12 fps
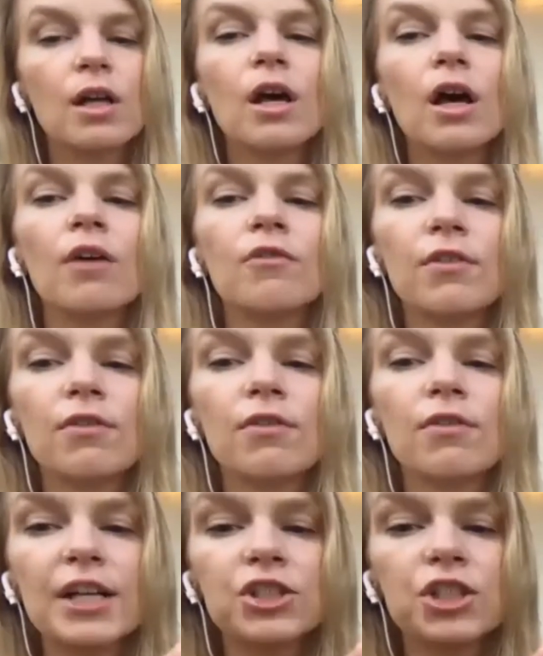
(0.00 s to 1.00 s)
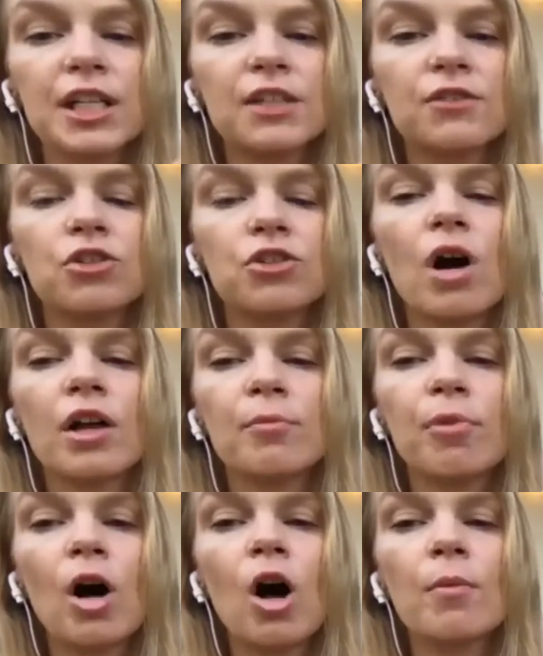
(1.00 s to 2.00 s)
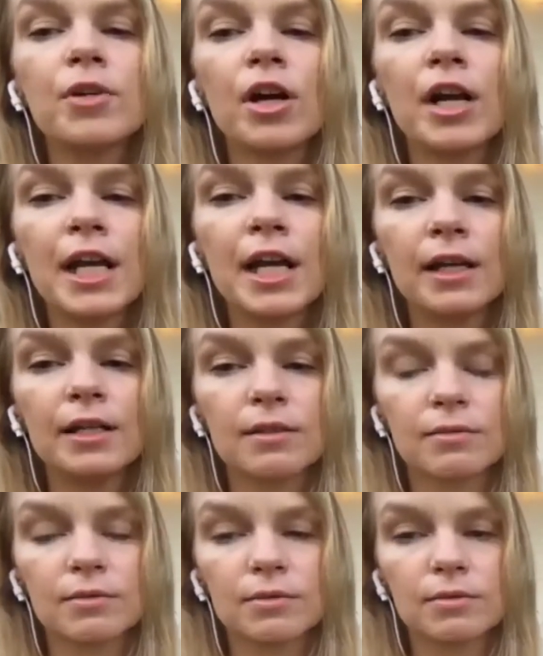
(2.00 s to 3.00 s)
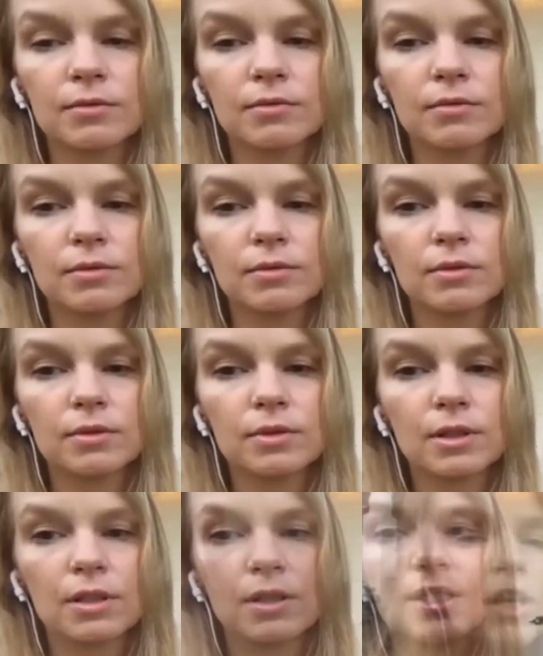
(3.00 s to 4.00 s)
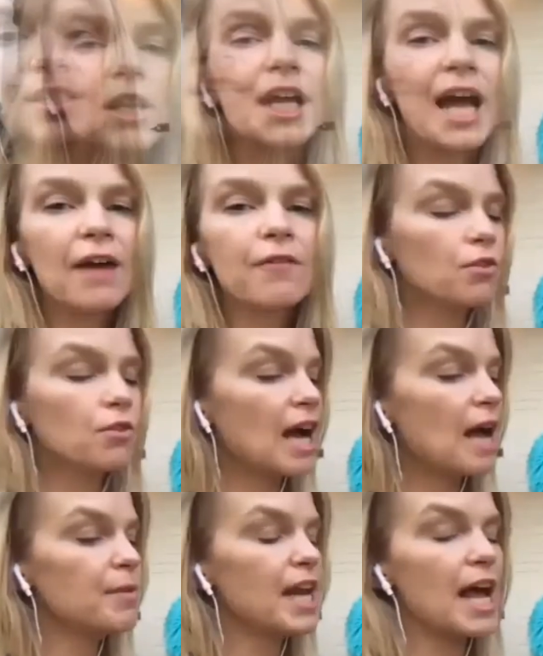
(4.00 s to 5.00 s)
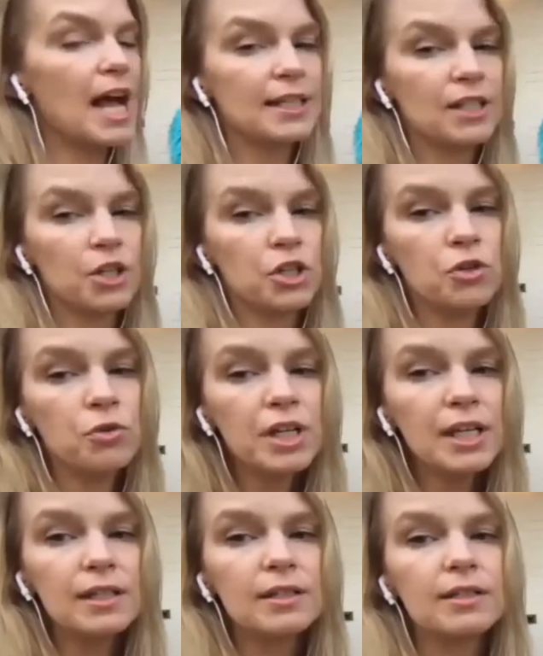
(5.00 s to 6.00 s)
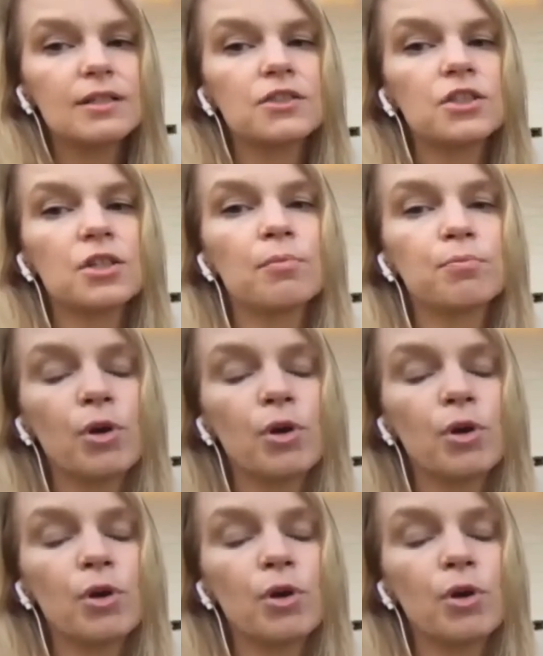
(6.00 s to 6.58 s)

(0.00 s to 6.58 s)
of the fascia connective tissue on the palm of your hand. You really have to grab it as a unit to go